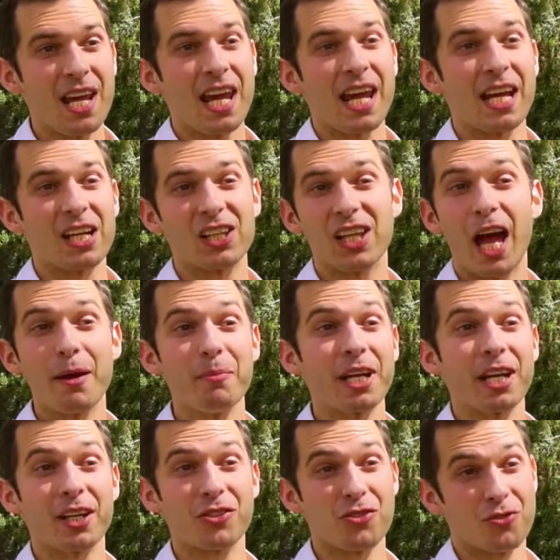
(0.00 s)
in climate
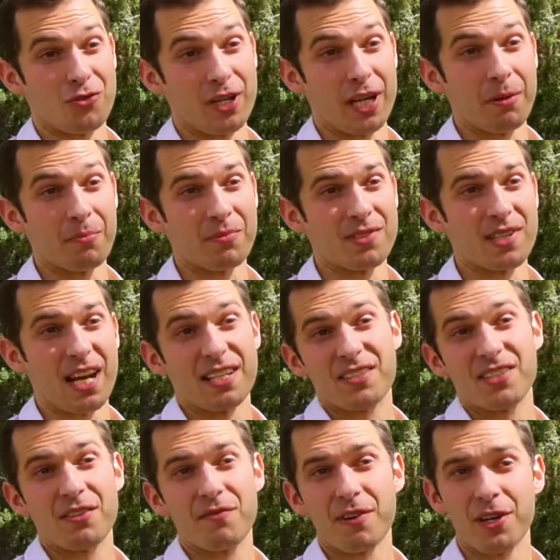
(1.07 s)
extremes and
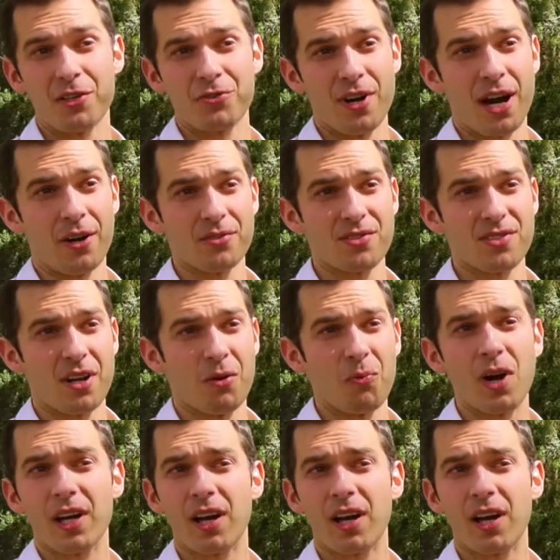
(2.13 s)
severe droughts and what